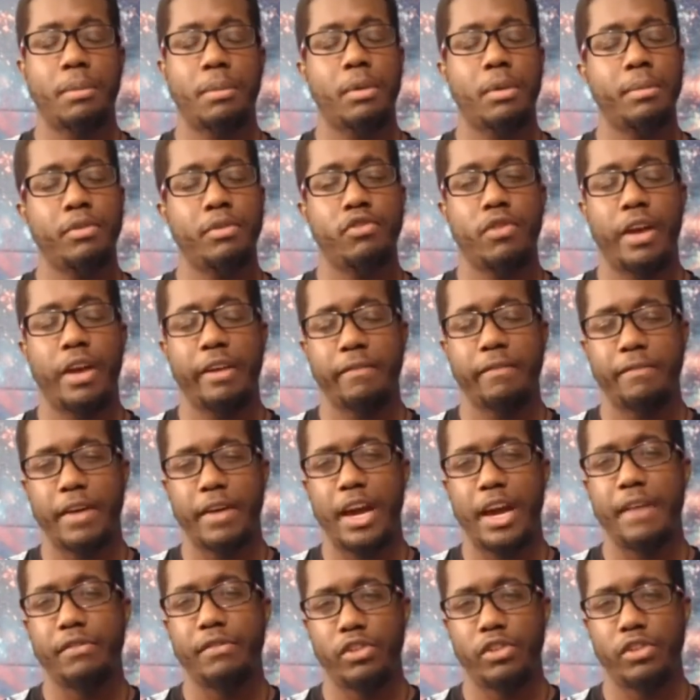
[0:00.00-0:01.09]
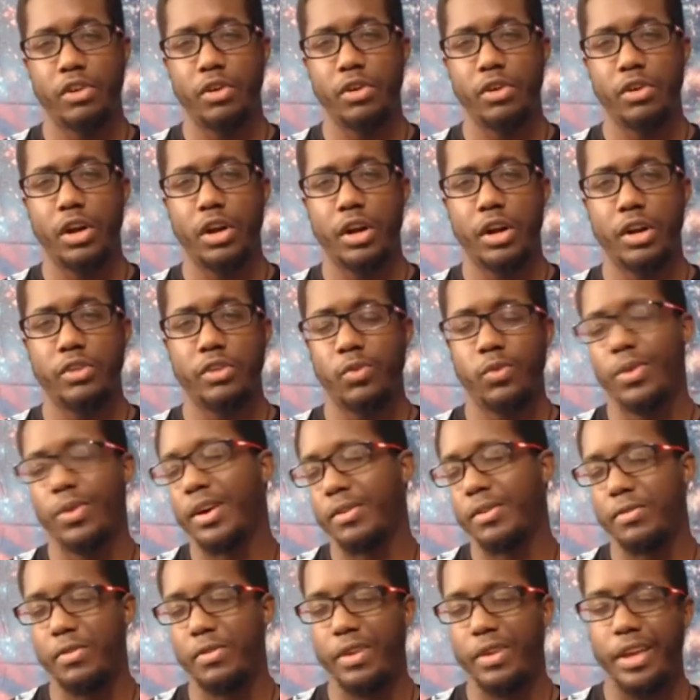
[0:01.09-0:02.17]
I'm going to be drawing five tarot cards,
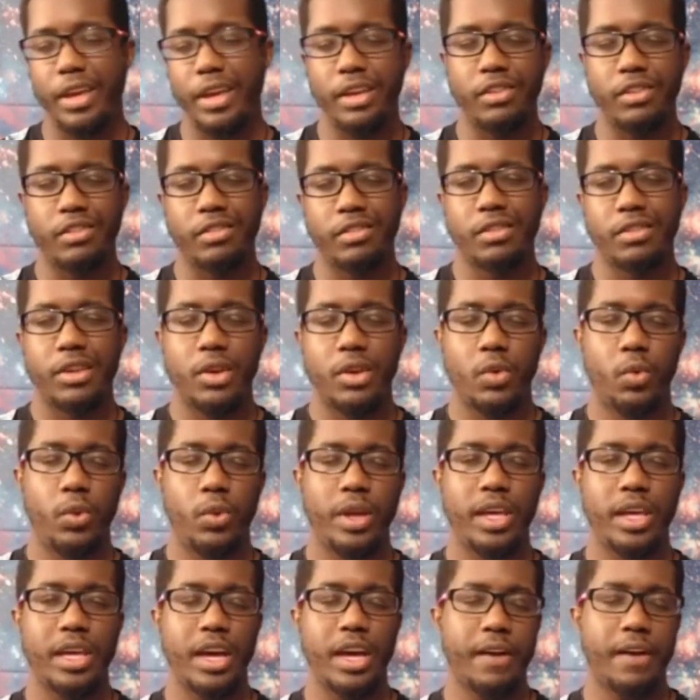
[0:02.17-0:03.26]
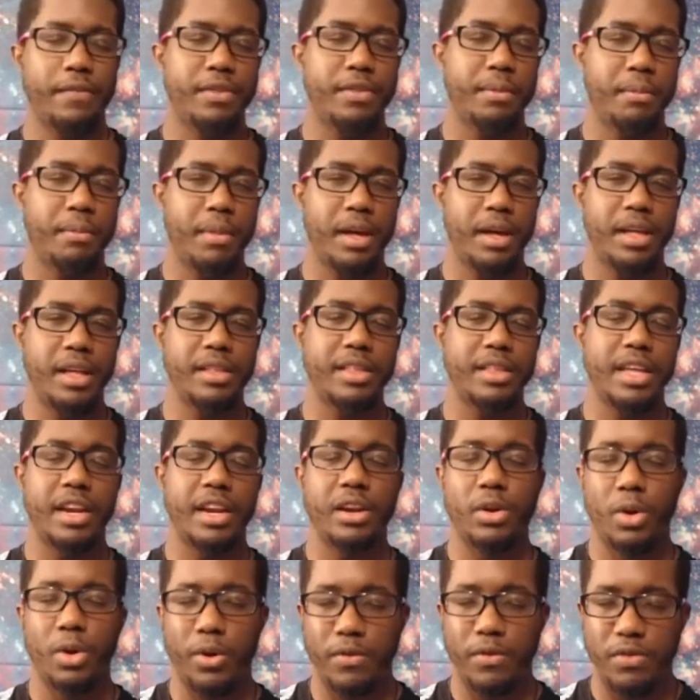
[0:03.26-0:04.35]
one for each week of the month and
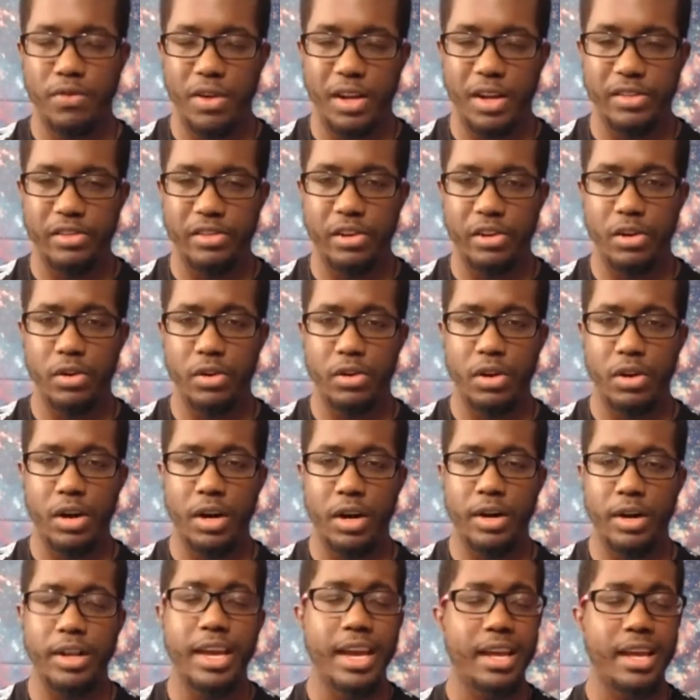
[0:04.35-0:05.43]
an overall tarot card.